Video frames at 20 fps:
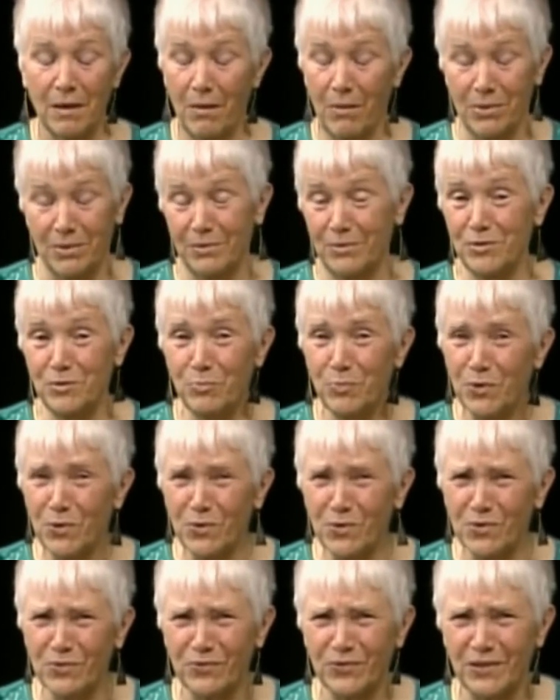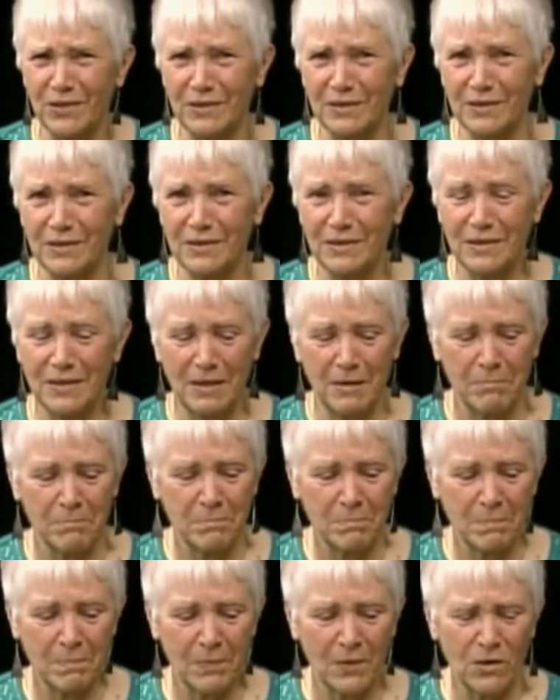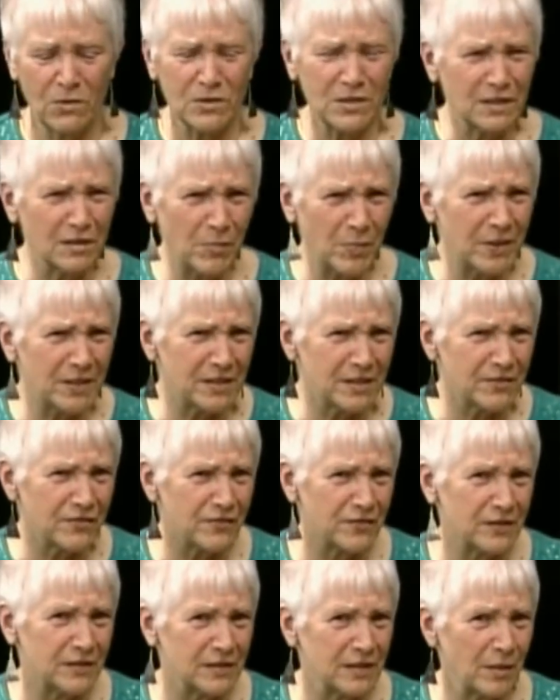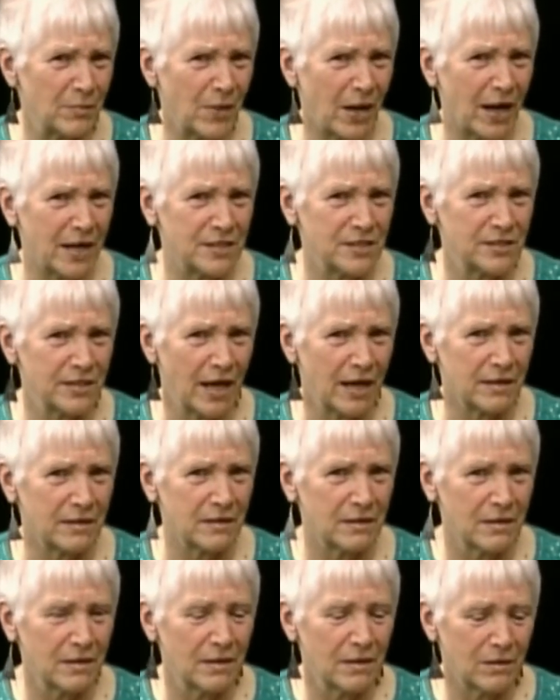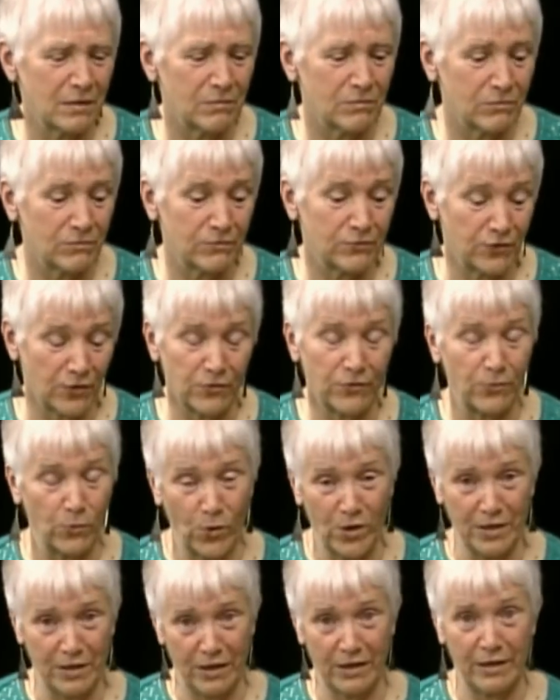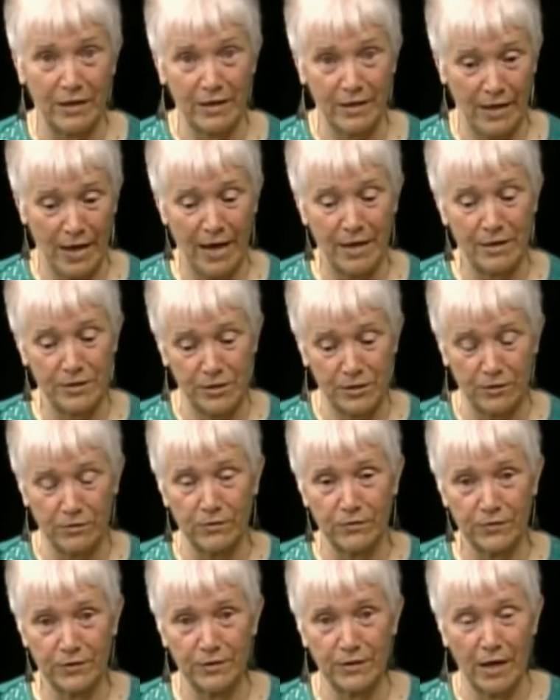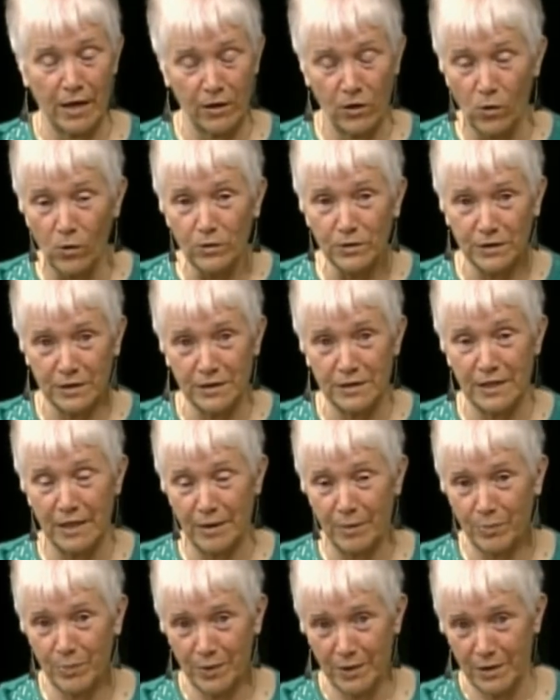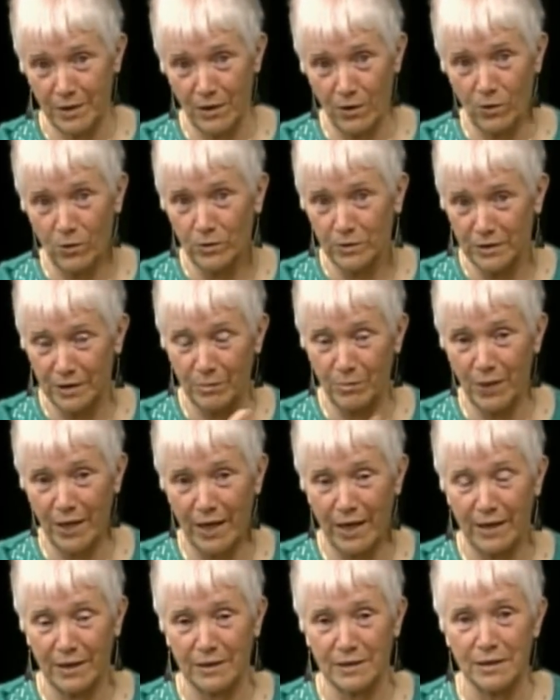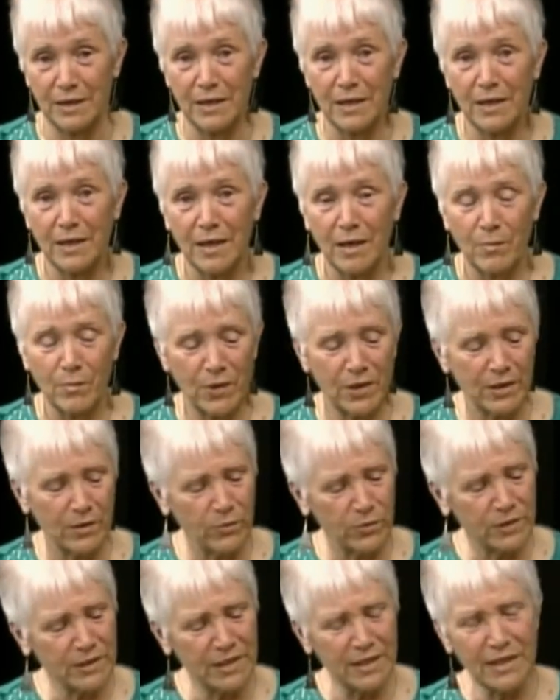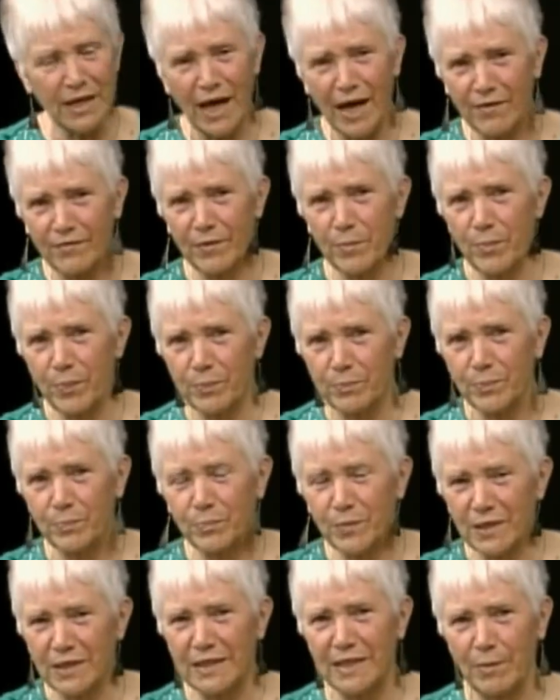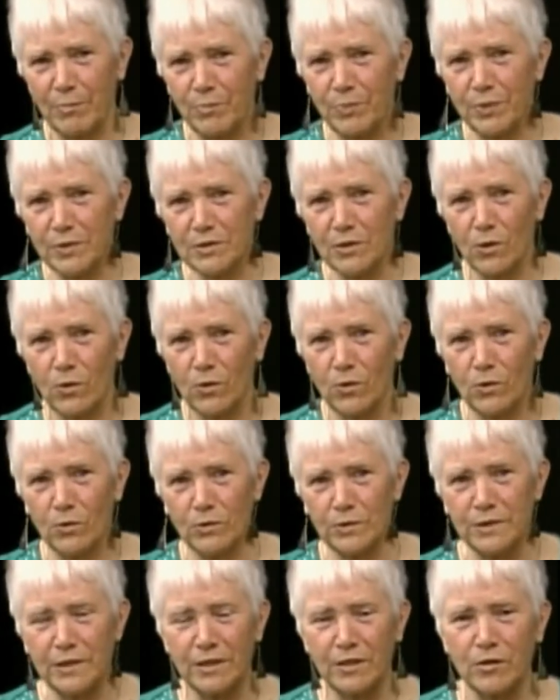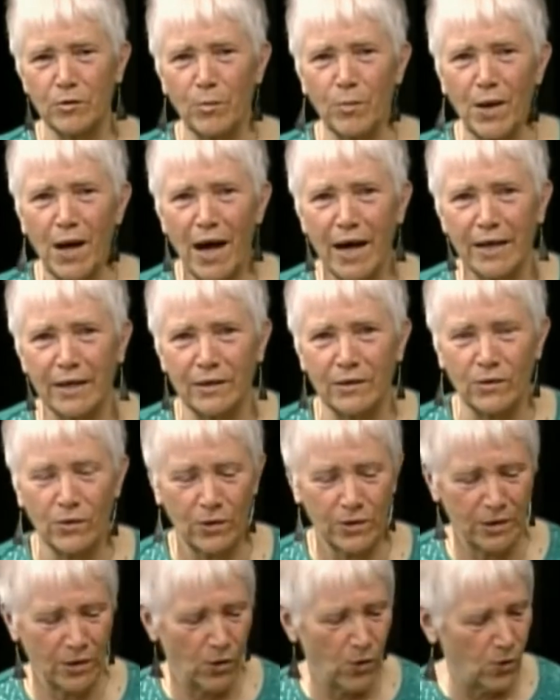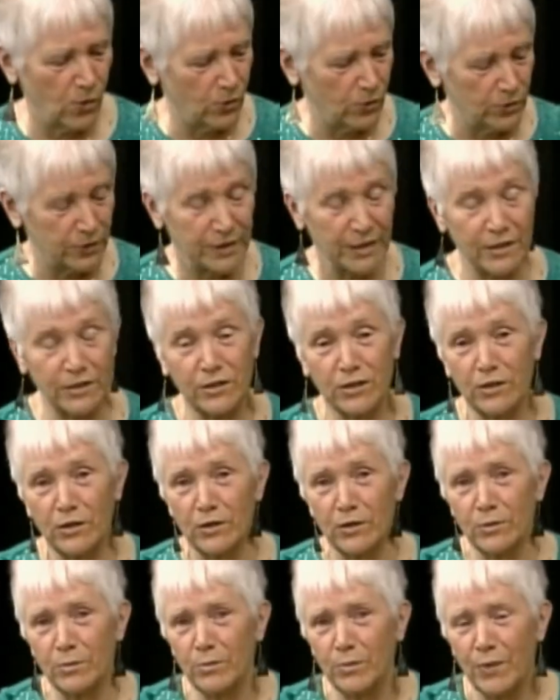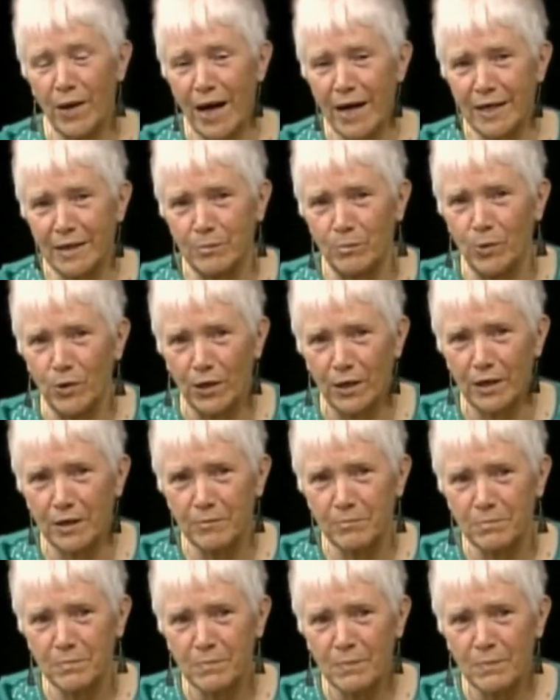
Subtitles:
It was beautiful. It's a little bit different than my set. For one thing, it had a golden tip and a golden band, but it didn't have a clip to hold into your pocket or to hold into your pocketbook.